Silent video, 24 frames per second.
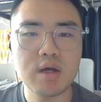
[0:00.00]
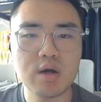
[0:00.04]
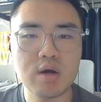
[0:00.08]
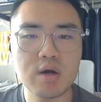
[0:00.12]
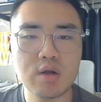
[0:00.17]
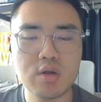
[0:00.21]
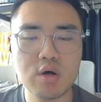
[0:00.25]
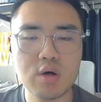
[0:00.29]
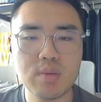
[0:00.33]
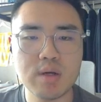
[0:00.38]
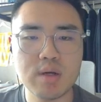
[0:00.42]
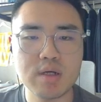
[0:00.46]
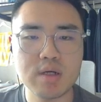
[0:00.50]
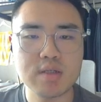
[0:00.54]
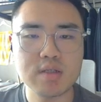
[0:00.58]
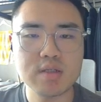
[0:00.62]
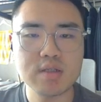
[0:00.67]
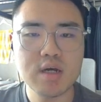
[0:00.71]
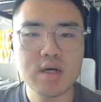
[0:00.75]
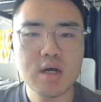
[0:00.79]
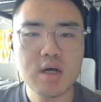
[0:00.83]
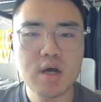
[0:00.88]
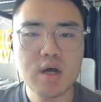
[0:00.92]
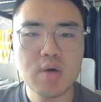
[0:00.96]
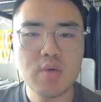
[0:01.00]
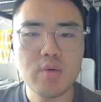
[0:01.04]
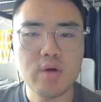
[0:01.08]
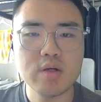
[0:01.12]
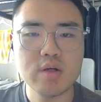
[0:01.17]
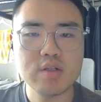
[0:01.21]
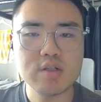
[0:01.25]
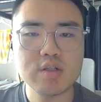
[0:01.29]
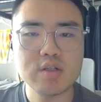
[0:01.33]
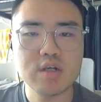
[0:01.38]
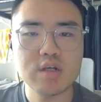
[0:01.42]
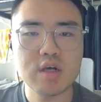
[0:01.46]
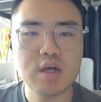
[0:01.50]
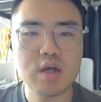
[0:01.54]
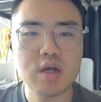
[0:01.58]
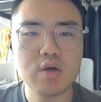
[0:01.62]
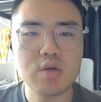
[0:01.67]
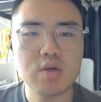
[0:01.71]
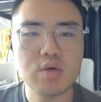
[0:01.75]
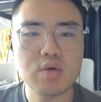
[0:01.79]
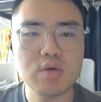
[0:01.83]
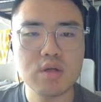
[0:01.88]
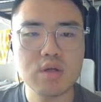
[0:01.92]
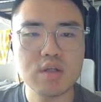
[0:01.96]
economics, which
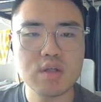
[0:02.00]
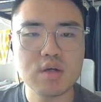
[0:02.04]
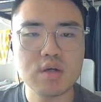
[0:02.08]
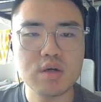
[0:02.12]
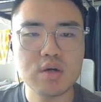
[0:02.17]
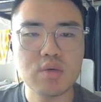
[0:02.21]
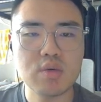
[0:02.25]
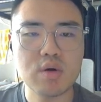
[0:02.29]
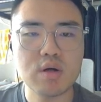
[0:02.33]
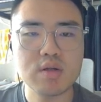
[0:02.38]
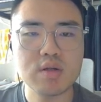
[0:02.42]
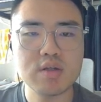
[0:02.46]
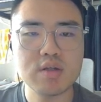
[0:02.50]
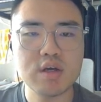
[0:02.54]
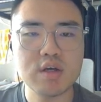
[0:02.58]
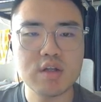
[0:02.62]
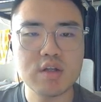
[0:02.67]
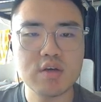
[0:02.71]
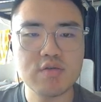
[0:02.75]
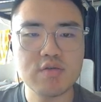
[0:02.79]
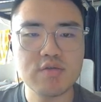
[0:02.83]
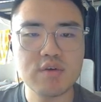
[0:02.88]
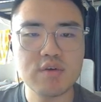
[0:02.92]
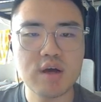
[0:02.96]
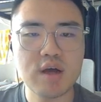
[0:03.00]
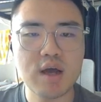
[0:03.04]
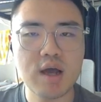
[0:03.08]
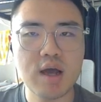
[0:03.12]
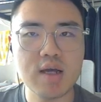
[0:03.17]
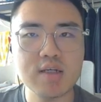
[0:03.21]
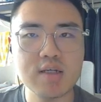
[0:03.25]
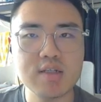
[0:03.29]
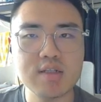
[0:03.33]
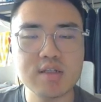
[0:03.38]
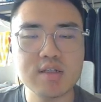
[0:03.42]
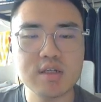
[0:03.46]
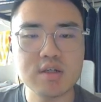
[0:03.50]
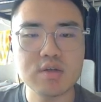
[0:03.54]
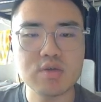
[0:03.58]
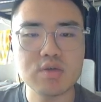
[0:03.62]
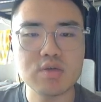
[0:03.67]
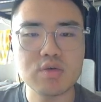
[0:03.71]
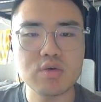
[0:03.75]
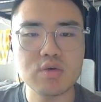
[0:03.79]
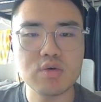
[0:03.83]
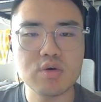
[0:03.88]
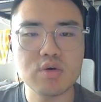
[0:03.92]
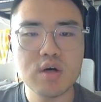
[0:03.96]
included quantitative easing
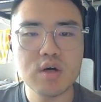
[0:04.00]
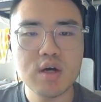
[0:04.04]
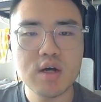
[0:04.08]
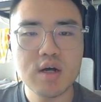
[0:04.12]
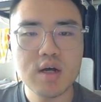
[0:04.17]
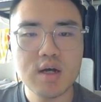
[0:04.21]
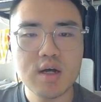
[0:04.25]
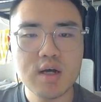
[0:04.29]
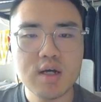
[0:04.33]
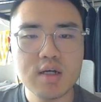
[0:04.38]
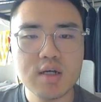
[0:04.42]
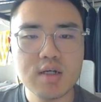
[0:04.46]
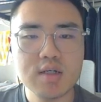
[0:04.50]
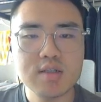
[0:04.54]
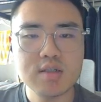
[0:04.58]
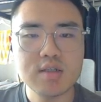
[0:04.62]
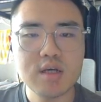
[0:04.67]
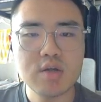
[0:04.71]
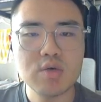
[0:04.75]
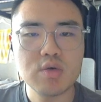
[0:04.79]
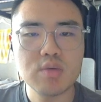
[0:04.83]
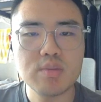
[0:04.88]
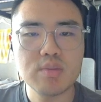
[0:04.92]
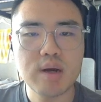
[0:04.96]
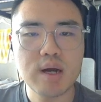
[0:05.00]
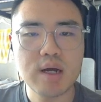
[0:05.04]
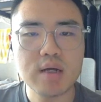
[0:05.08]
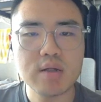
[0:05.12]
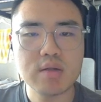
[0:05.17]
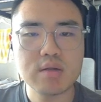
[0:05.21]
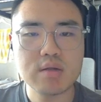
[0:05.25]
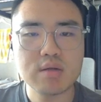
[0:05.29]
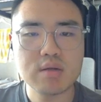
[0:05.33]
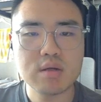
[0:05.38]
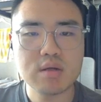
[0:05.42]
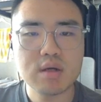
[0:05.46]
to stimulate